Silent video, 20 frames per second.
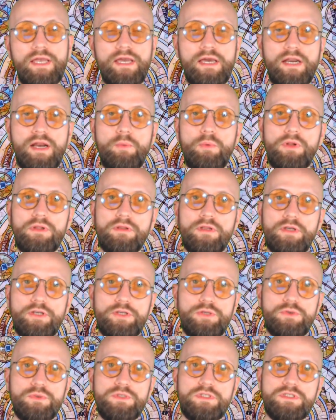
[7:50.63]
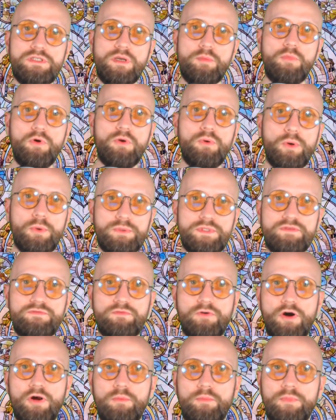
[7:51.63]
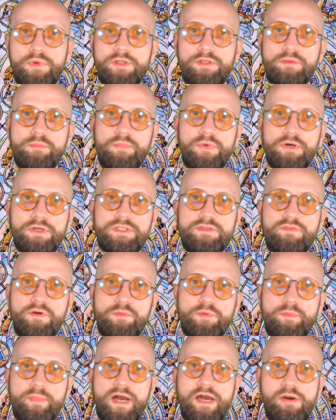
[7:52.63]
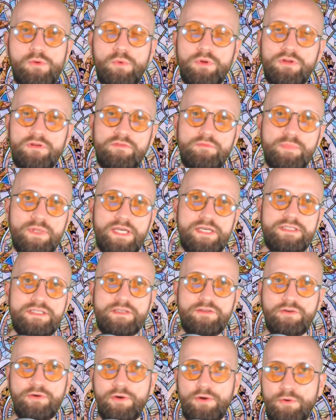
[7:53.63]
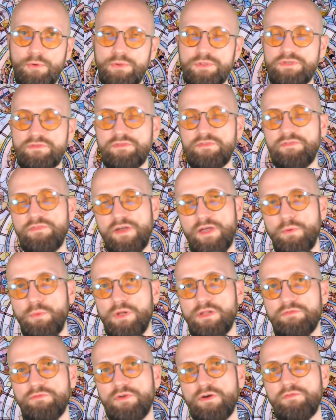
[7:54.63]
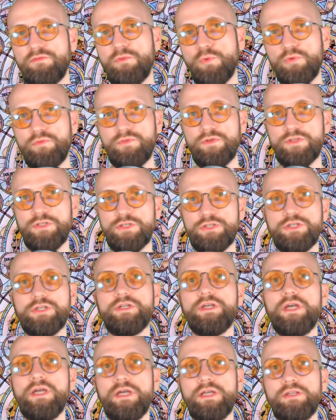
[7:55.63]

And I will use some quotes from the books from the Manual of Planes and the Heroes of the Feywild from 4th edition